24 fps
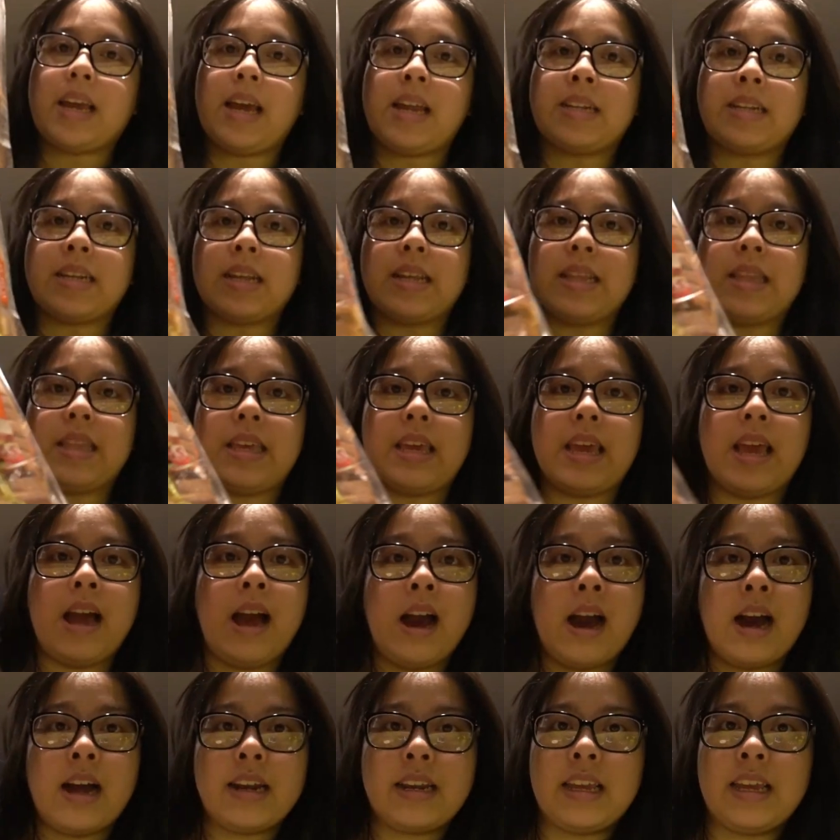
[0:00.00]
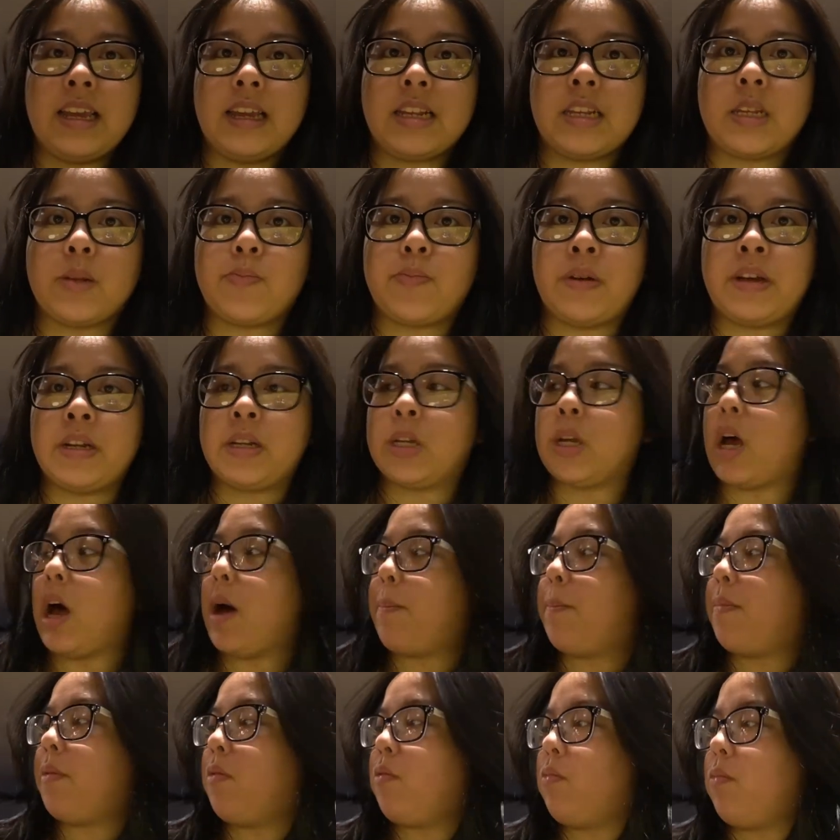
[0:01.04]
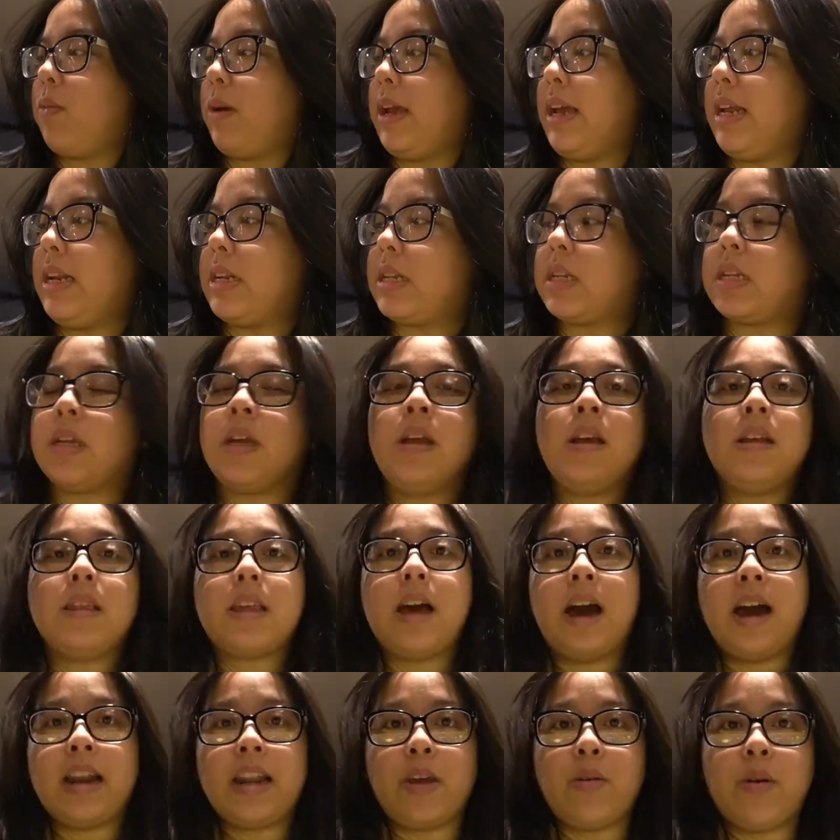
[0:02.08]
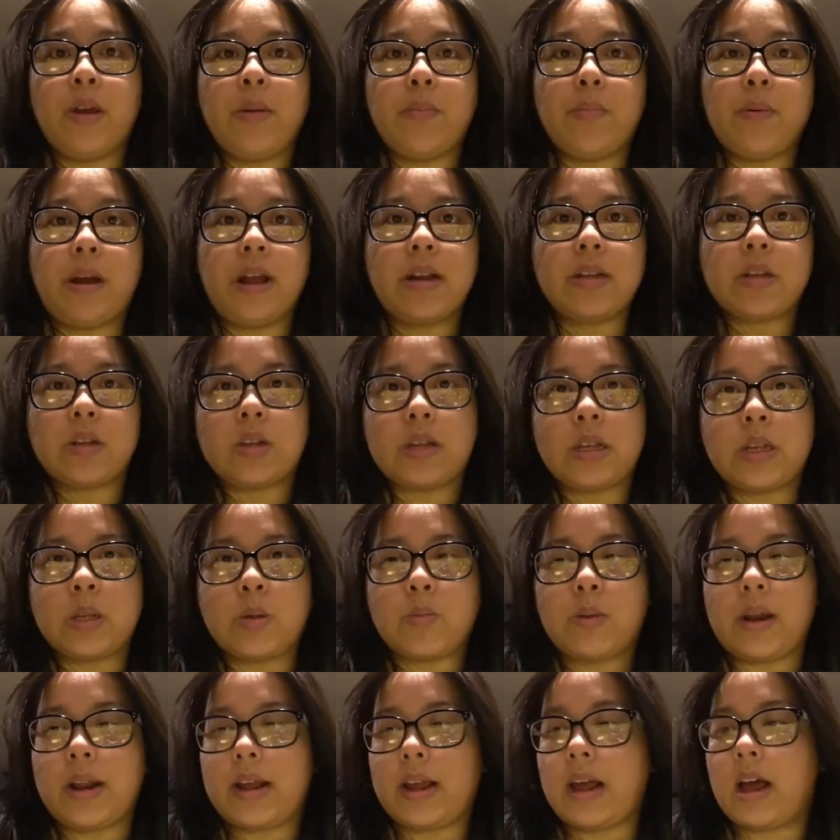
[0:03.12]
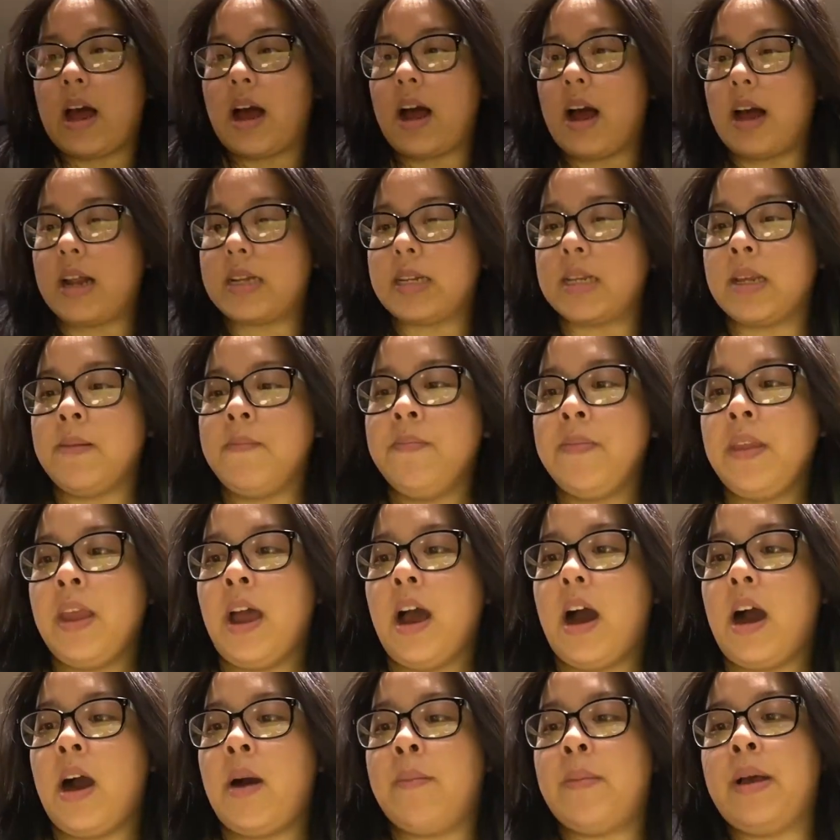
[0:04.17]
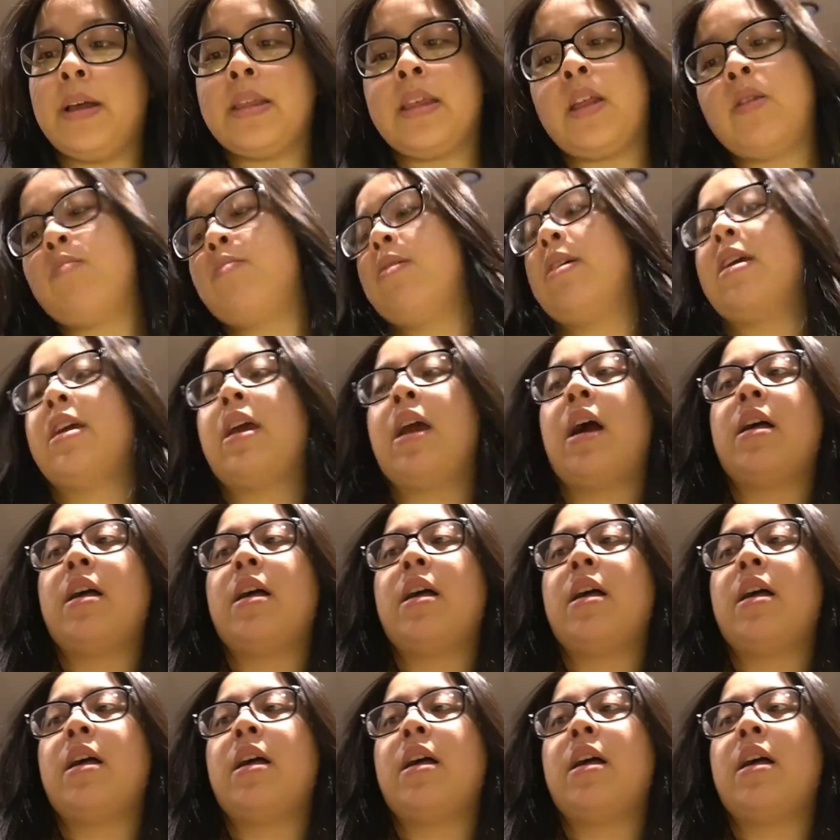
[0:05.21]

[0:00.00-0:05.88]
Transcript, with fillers: get the honey split top wheat, the honey wheat bread, so this is what I got. Um, and then we